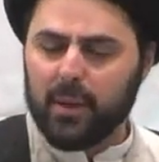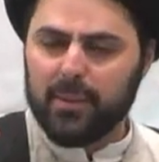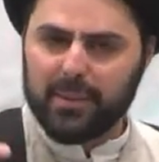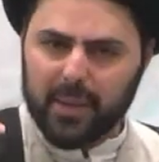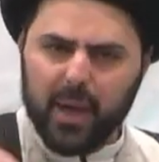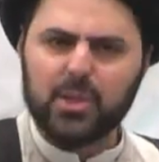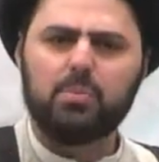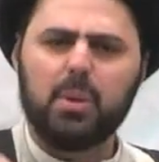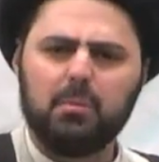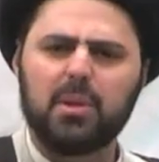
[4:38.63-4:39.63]
that the
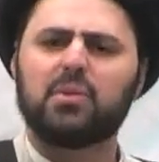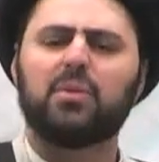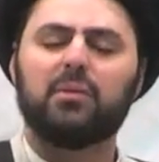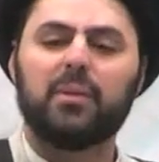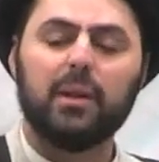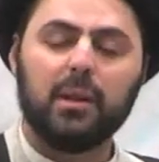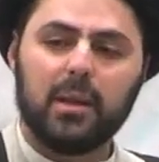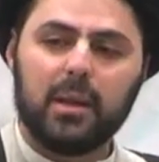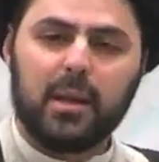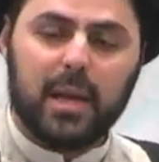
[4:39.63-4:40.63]
husband must fulfill
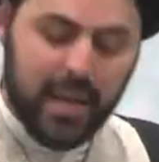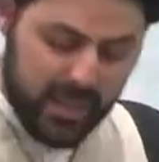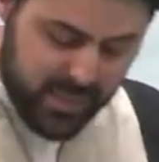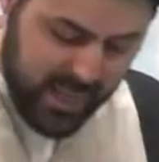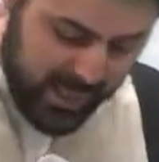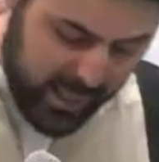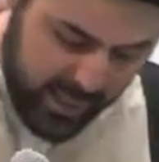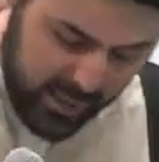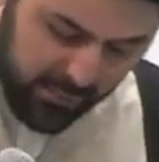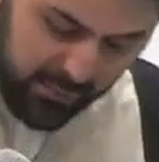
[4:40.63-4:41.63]
is that
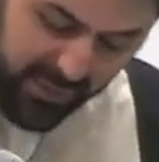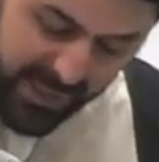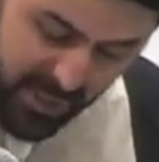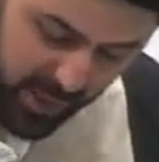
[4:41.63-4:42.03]
he feeds